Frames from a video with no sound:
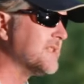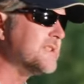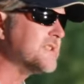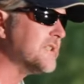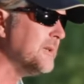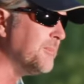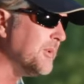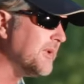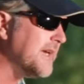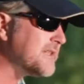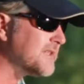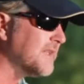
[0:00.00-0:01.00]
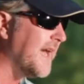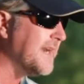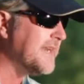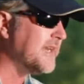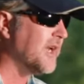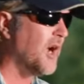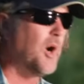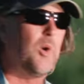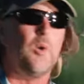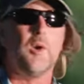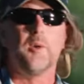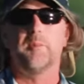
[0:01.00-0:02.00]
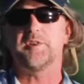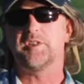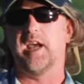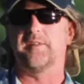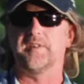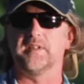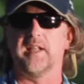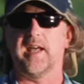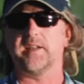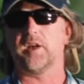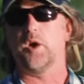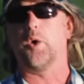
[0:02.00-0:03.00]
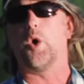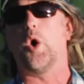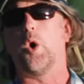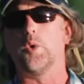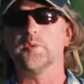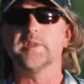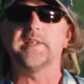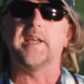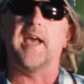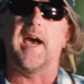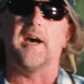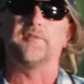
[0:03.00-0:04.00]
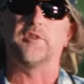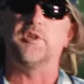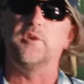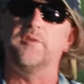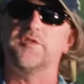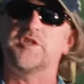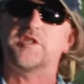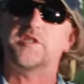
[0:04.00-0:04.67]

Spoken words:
it's as simple as letting go, but you have to let go only after you've